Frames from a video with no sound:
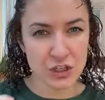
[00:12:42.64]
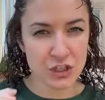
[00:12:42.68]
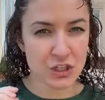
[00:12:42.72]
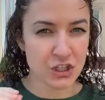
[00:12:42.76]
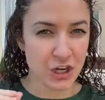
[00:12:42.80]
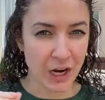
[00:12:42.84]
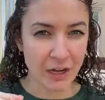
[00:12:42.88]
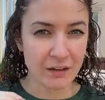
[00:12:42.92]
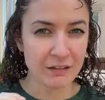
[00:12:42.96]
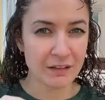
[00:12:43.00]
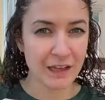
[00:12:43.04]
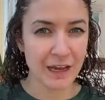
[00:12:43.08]

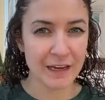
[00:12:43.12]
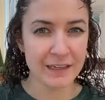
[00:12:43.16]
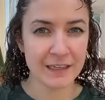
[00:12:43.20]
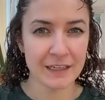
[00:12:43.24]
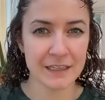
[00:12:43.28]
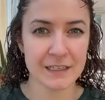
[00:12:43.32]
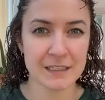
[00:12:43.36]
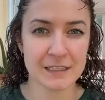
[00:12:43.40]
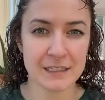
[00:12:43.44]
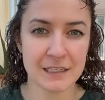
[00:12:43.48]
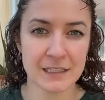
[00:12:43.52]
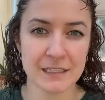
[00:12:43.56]
gel-like
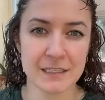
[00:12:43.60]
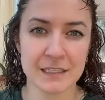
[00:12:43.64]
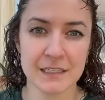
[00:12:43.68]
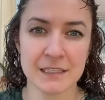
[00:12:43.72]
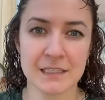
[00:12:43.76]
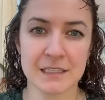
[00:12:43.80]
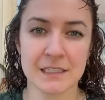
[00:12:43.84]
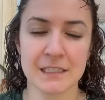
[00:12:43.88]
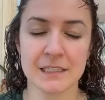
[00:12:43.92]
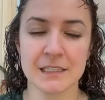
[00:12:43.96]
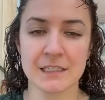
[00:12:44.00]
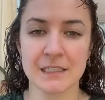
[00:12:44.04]
in its
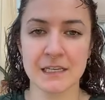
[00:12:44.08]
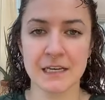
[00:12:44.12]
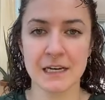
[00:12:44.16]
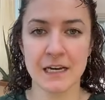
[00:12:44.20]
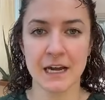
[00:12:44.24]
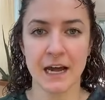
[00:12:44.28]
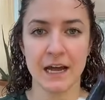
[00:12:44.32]
consistency,